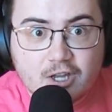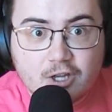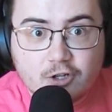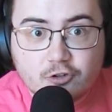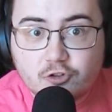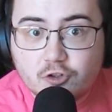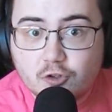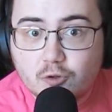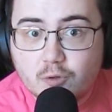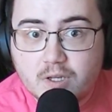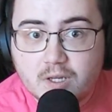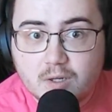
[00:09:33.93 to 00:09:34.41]

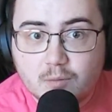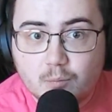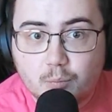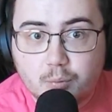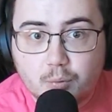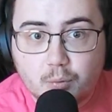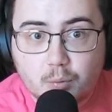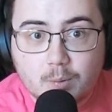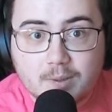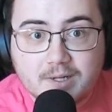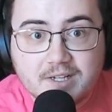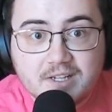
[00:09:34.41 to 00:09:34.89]
to
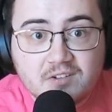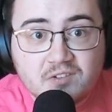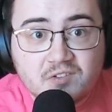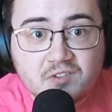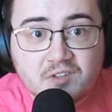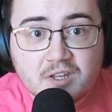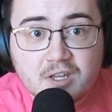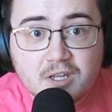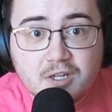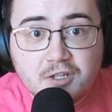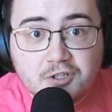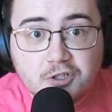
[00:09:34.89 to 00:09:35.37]
embrace
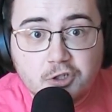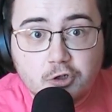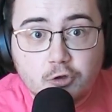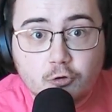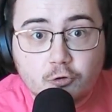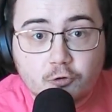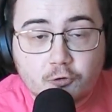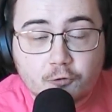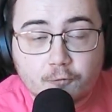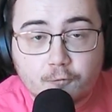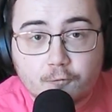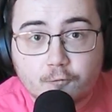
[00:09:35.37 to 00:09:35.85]
and
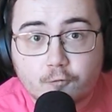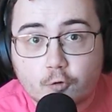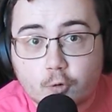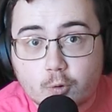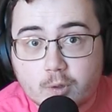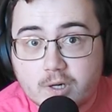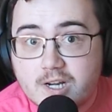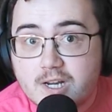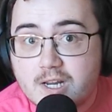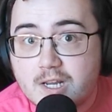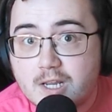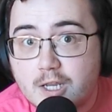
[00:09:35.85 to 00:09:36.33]
use
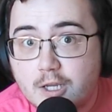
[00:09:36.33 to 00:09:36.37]
free